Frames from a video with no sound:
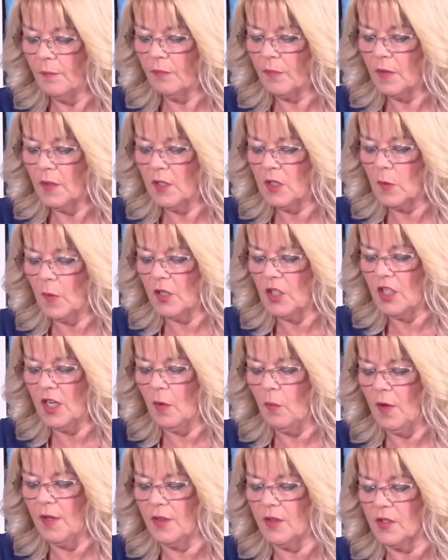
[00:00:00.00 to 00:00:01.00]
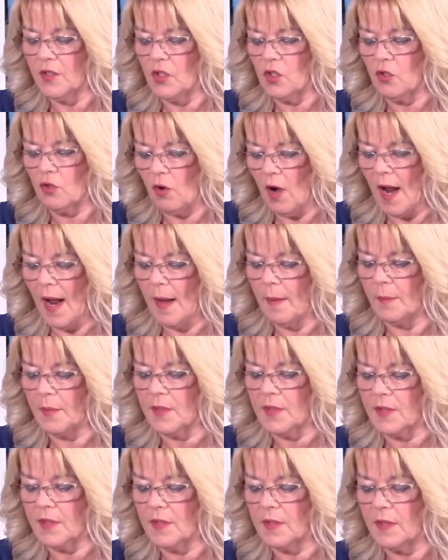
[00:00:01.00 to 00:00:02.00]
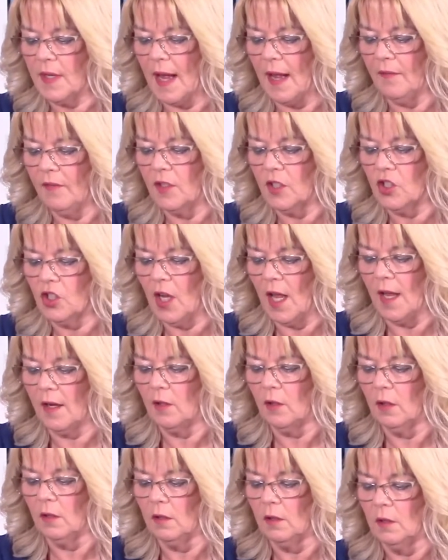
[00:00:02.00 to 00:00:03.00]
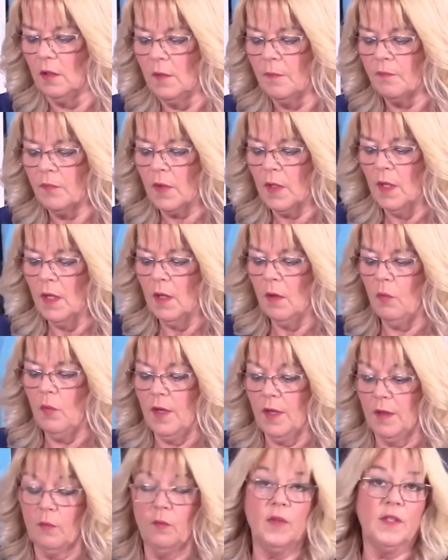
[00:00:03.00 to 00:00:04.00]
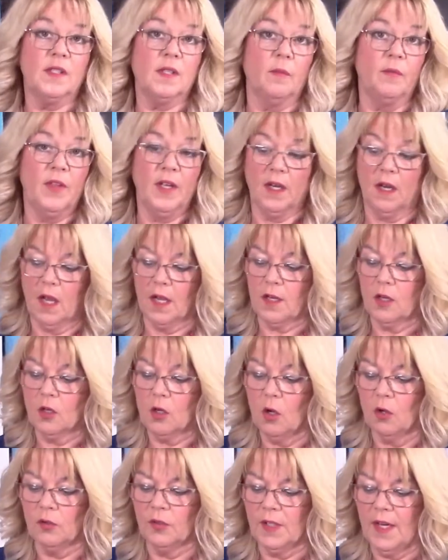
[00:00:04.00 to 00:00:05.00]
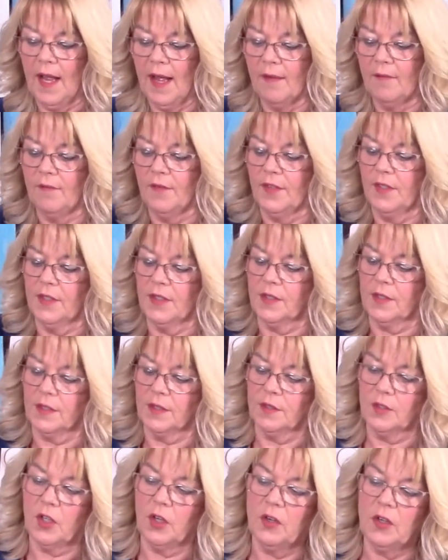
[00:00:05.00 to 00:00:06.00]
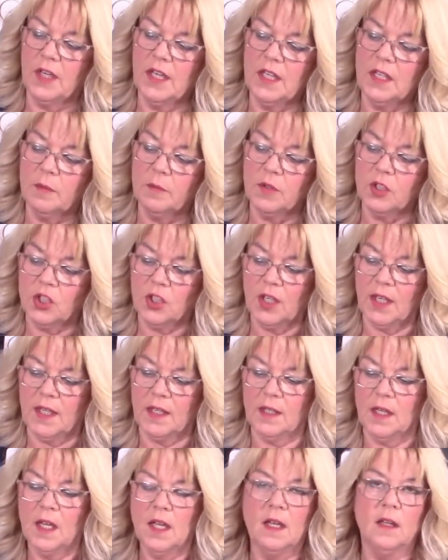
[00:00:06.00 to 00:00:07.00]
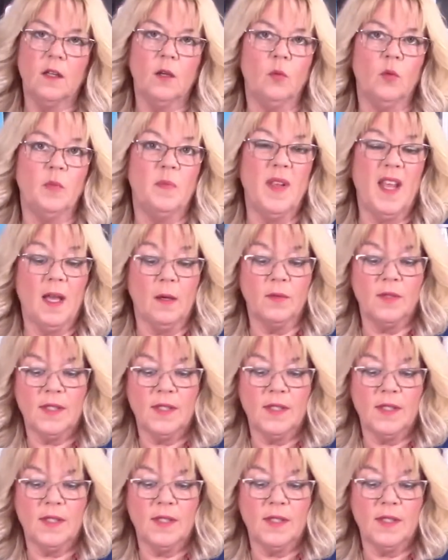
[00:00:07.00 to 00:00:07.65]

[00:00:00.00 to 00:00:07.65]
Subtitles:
especially with the straps and the channel, with something like a cotton canvas. So you need a machine that would be able to